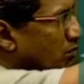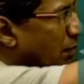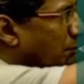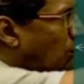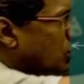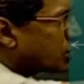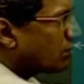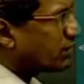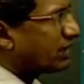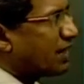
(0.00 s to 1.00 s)
the portion
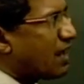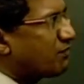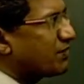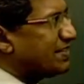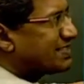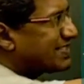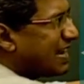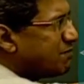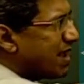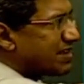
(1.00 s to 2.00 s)
of the graph is
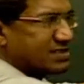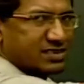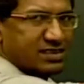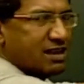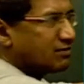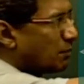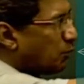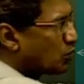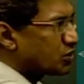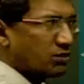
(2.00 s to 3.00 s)
same as the
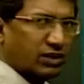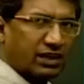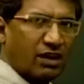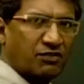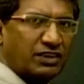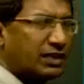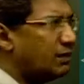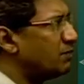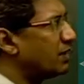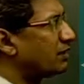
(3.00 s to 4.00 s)
portion of the graph in
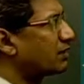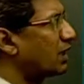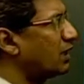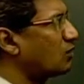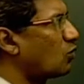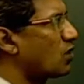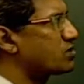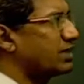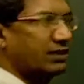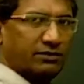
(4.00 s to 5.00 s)
the third
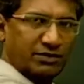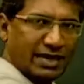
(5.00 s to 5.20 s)
quadrant.